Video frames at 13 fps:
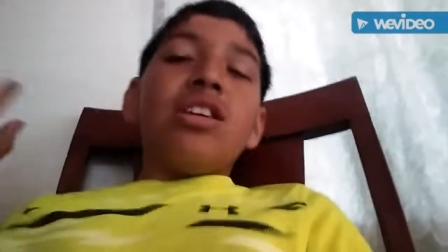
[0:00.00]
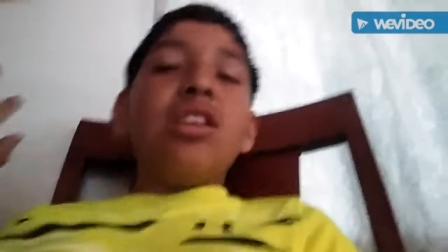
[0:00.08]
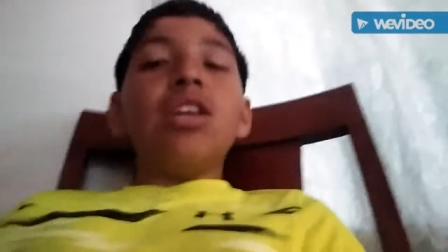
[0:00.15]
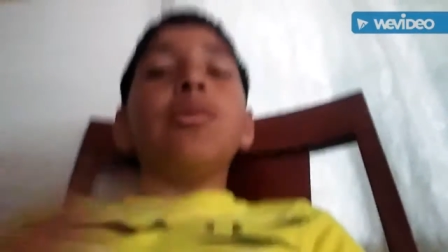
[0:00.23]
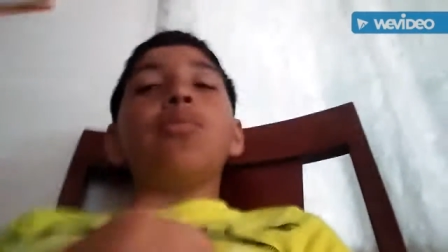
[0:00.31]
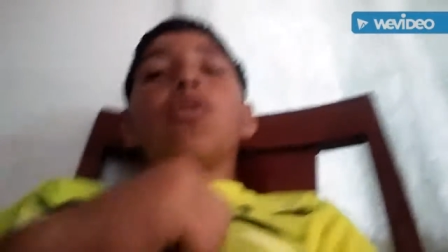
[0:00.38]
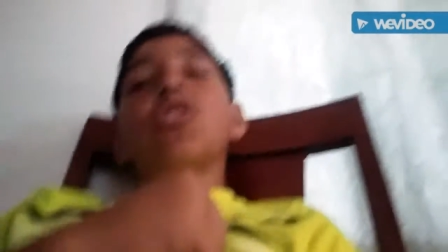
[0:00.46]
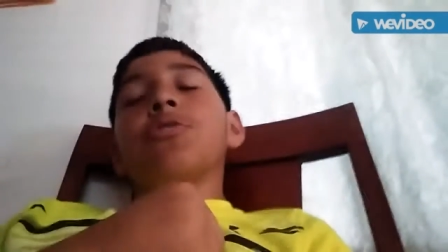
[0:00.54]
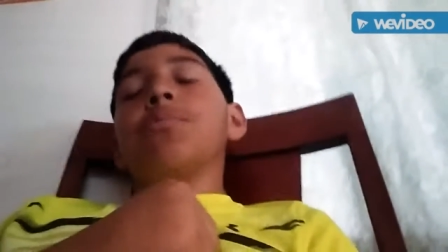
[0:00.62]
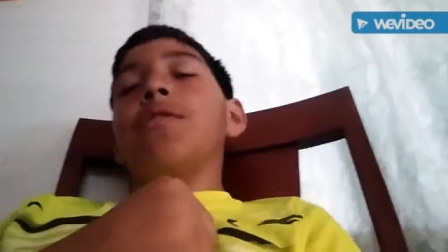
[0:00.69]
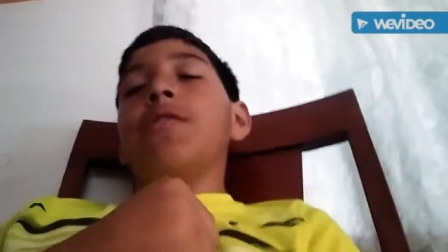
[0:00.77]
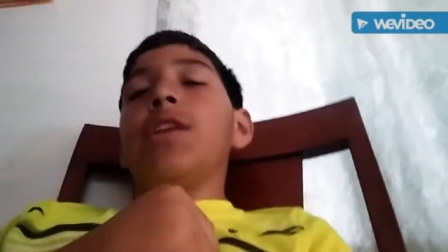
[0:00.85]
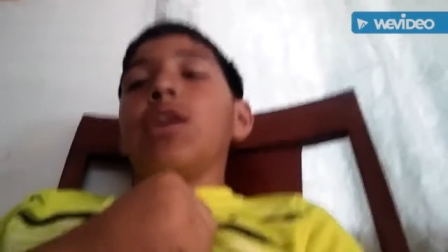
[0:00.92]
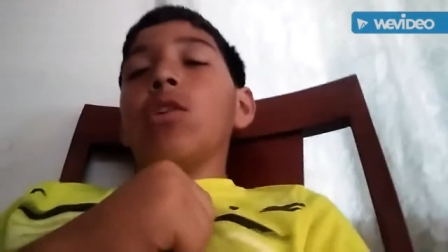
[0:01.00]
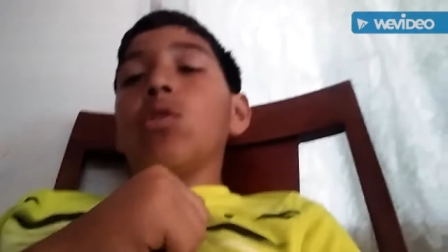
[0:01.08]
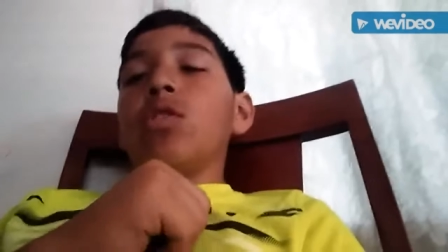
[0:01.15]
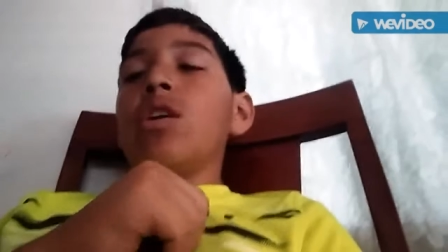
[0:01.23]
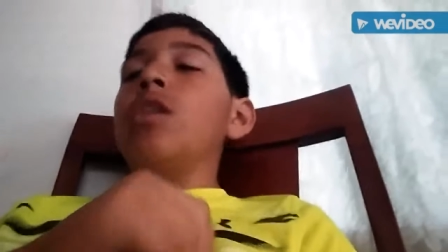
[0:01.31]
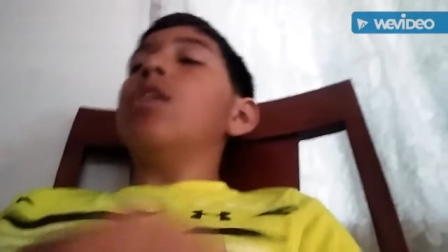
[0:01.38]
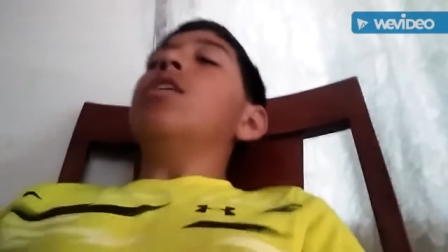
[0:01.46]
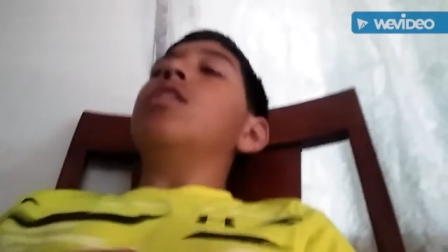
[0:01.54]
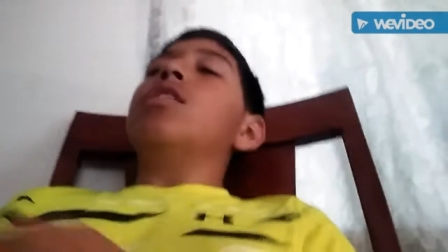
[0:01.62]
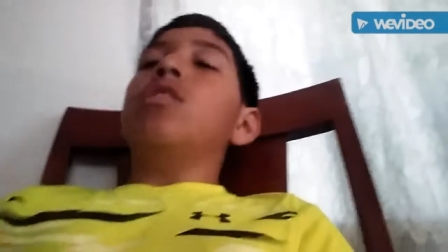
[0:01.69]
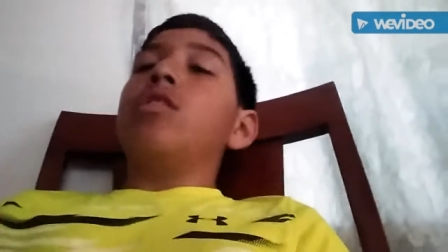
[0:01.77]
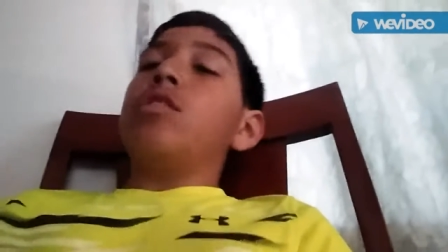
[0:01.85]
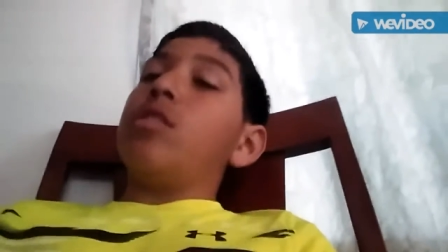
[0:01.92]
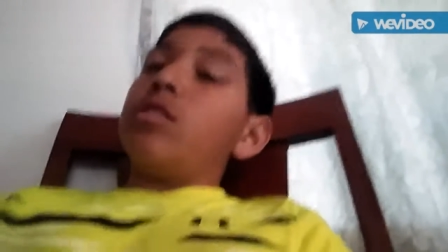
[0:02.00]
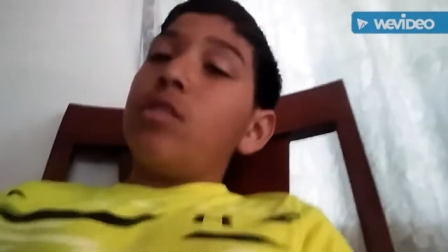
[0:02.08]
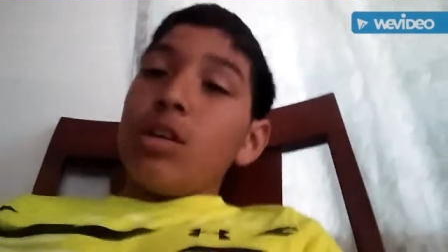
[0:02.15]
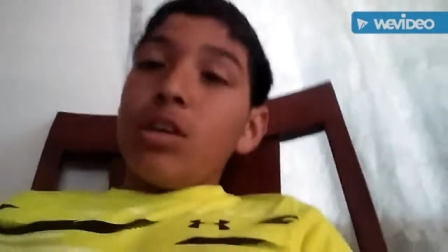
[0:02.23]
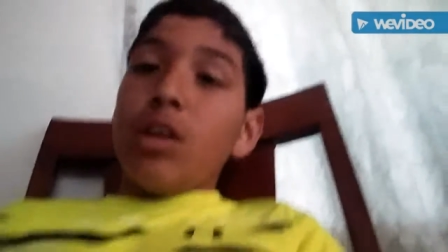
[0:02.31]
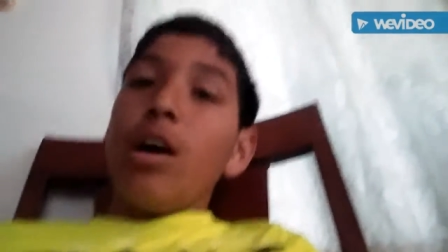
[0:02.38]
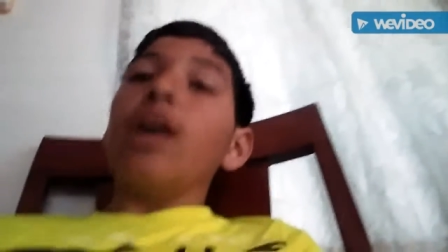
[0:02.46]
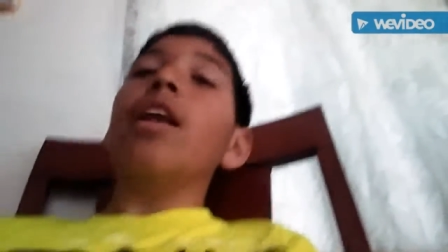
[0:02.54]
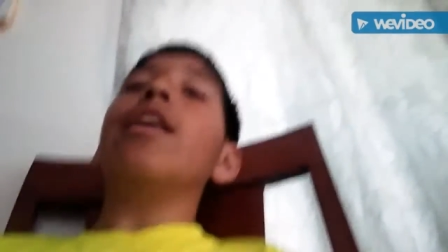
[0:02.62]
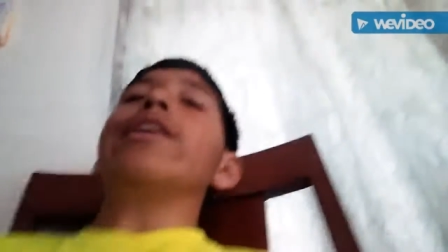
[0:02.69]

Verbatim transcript: keep watching my videos. See ya.